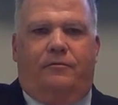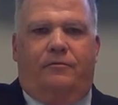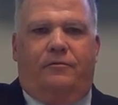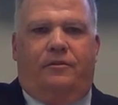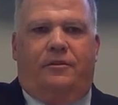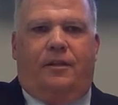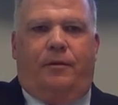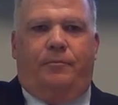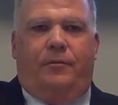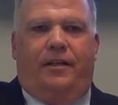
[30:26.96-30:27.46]

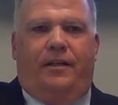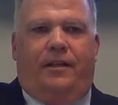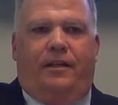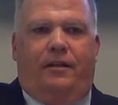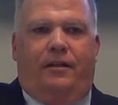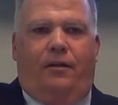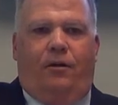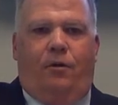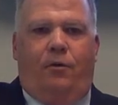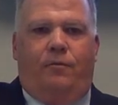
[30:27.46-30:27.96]
something
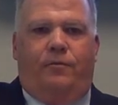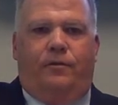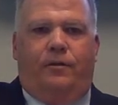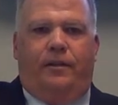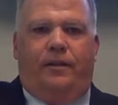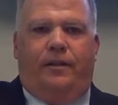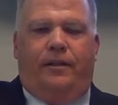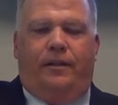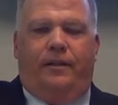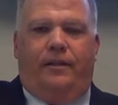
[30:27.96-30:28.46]
that
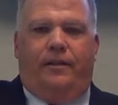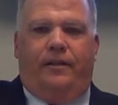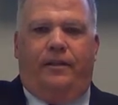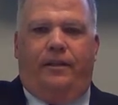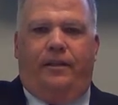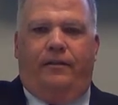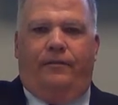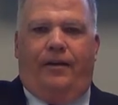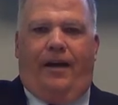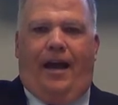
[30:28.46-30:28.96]
hopefully,
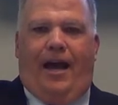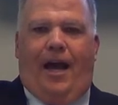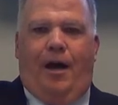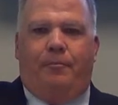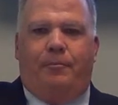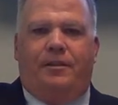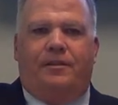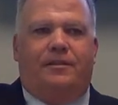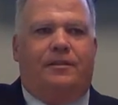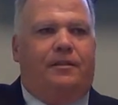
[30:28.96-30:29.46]
if it
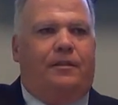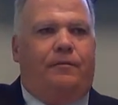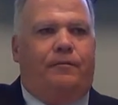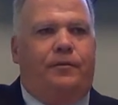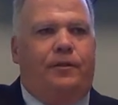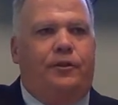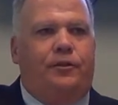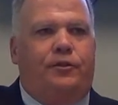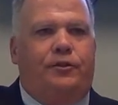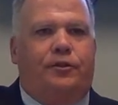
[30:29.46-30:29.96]
happens in the
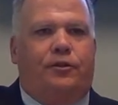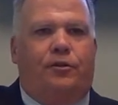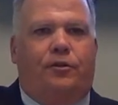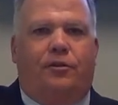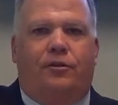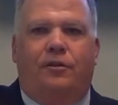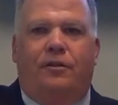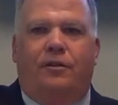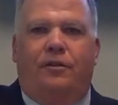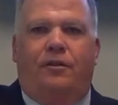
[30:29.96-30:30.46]

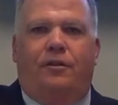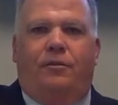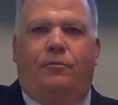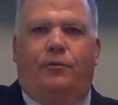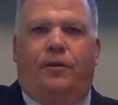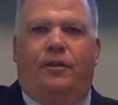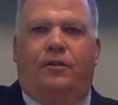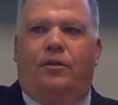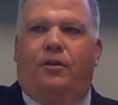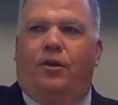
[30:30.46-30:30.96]
future,
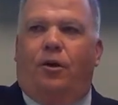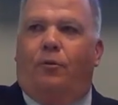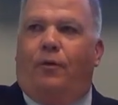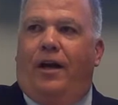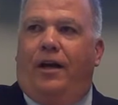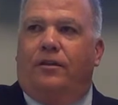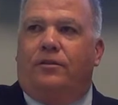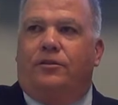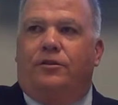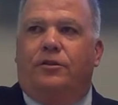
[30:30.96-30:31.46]
we look
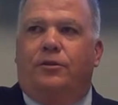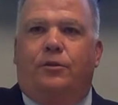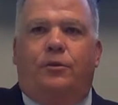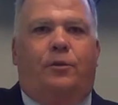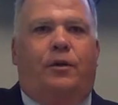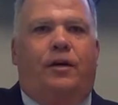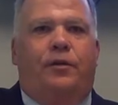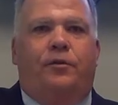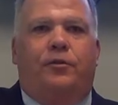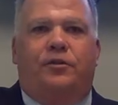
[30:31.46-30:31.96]
around
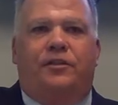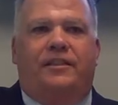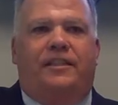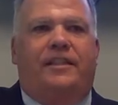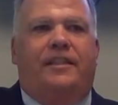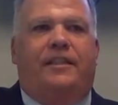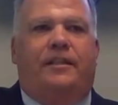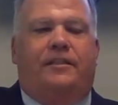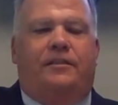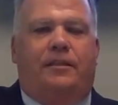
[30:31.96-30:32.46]
to other
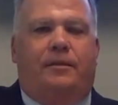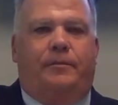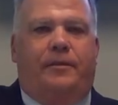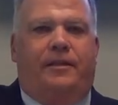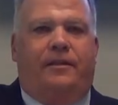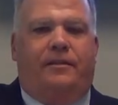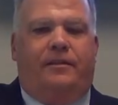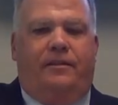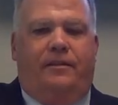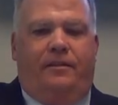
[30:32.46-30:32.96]
states. I
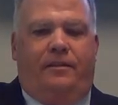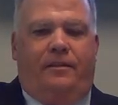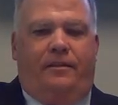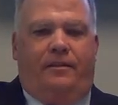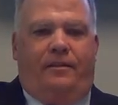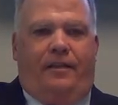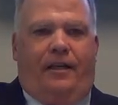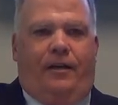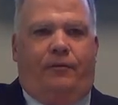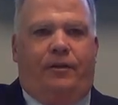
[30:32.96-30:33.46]
mean,
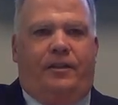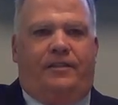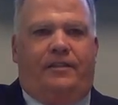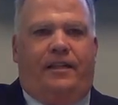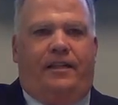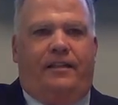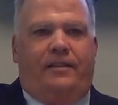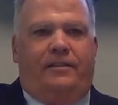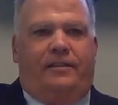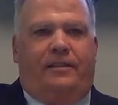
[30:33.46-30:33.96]
every
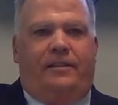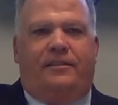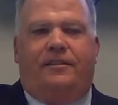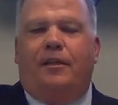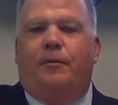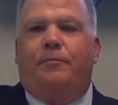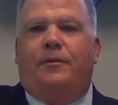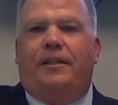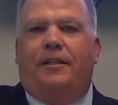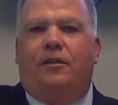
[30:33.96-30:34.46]
state did
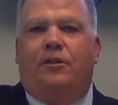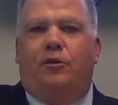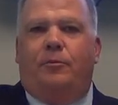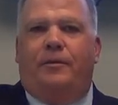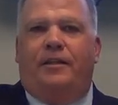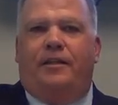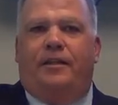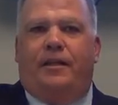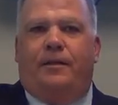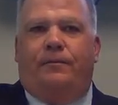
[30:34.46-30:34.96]
something a little
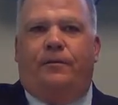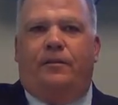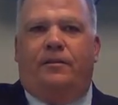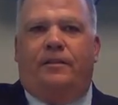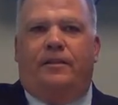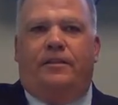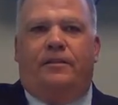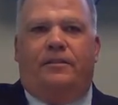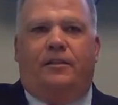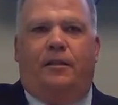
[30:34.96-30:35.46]
bit
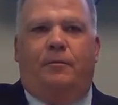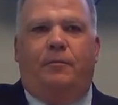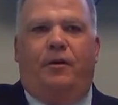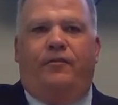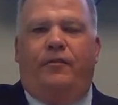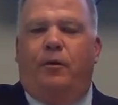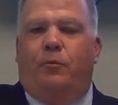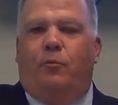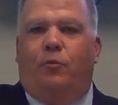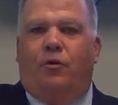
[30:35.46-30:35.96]
differently. Some
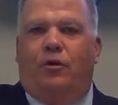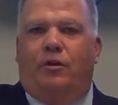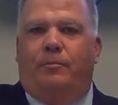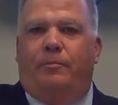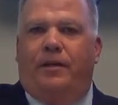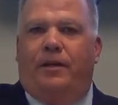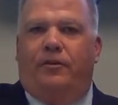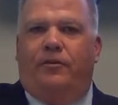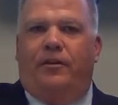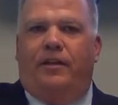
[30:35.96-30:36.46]
of them work
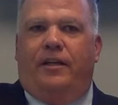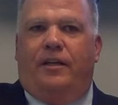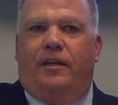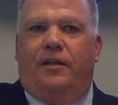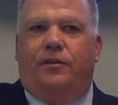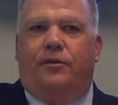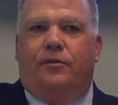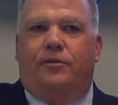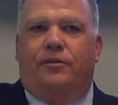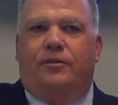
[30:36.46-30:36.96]
better than
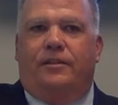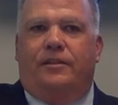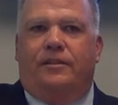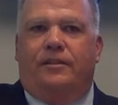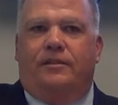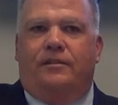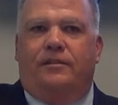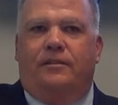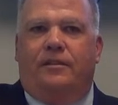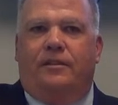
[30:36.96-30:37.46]
others.
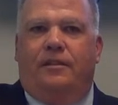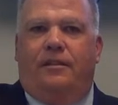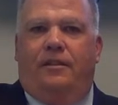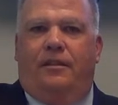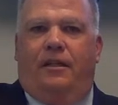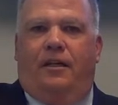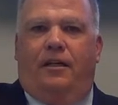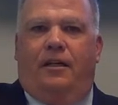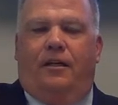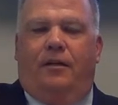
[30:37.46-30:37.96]
And
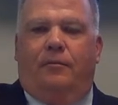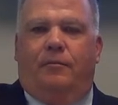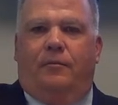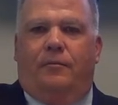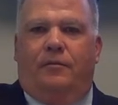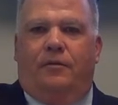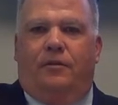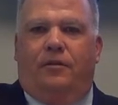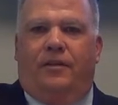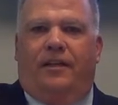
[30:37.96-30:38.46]

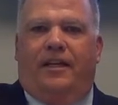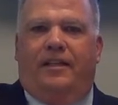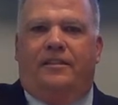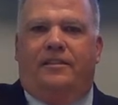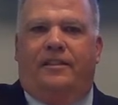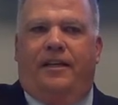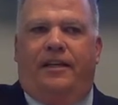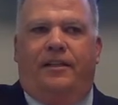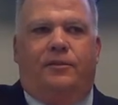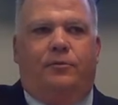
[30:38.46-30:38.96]
look at
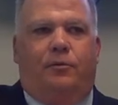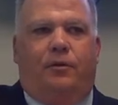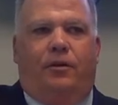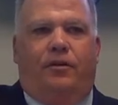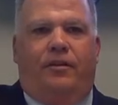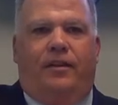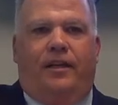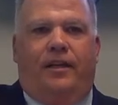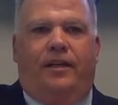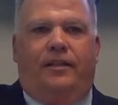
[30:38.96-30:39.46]
states where
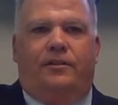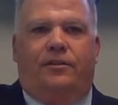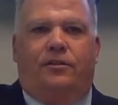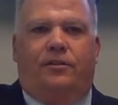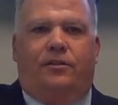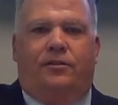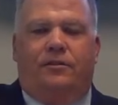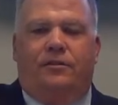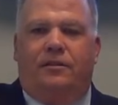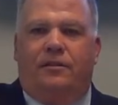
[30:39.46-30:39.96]
things
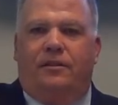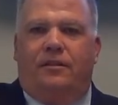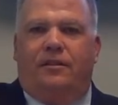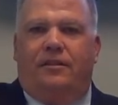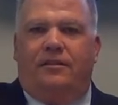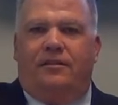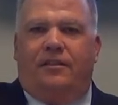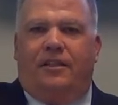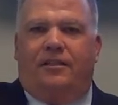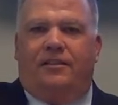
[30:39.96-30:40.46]
are
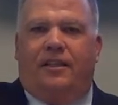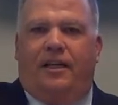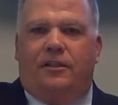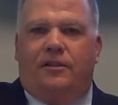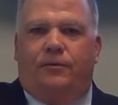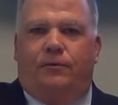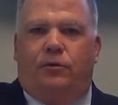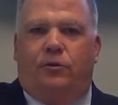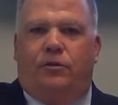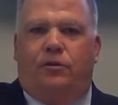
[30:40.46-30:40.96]

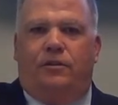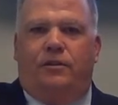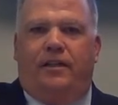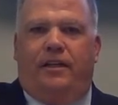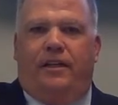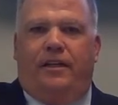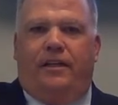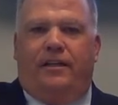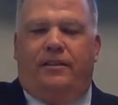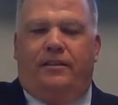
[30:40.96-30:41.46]
successful,
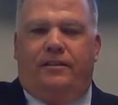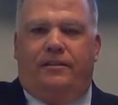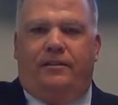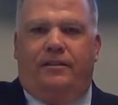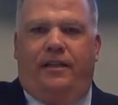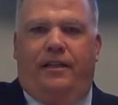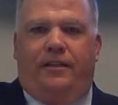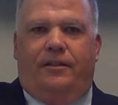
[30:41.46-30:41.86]
and